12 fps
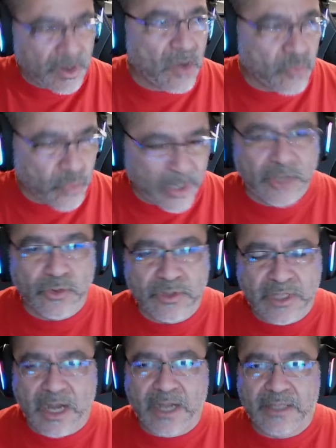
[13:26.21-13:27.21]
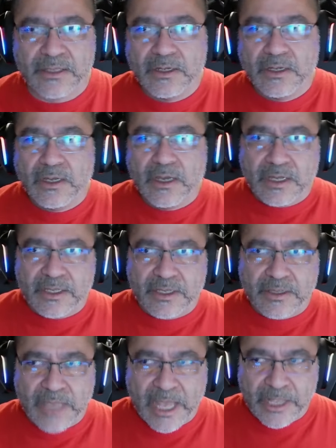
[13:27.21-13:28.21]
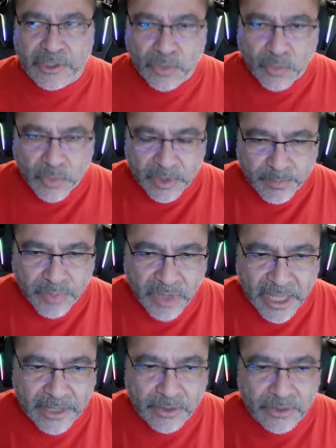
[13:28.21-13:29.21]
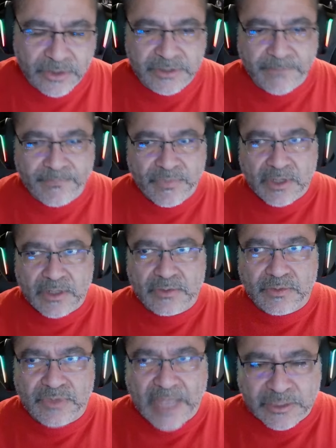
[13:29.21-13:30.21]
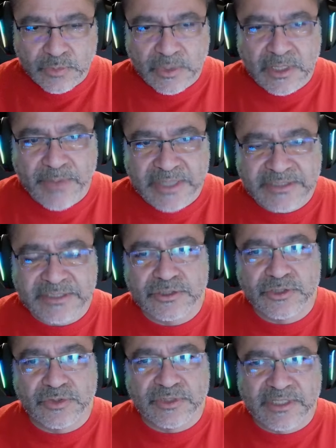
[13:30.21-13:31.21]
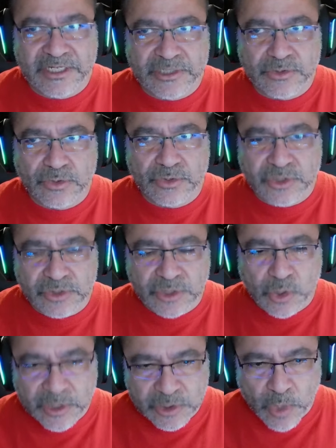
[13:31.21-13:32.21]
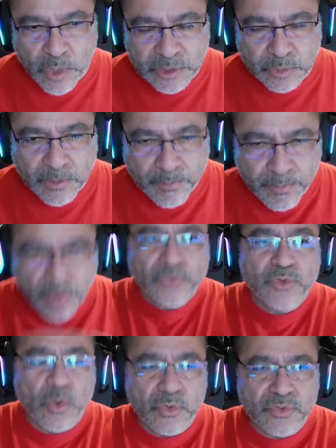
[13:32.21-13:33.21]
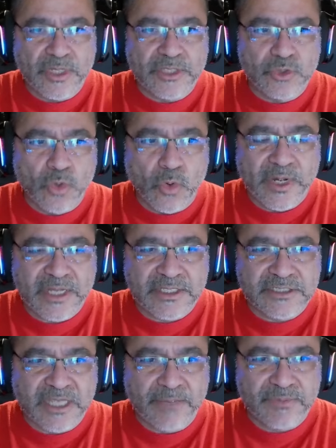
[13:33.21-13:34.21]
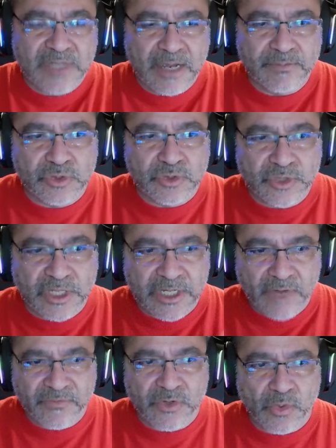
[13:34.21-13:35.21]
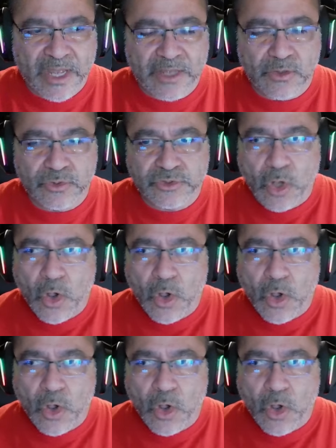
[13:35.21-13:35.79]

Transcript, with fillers: Ready or Not, and you're with players. That's one of the best things to do. Either use a crisscross where you're both going through that doorway at the same time so you can cover your angles,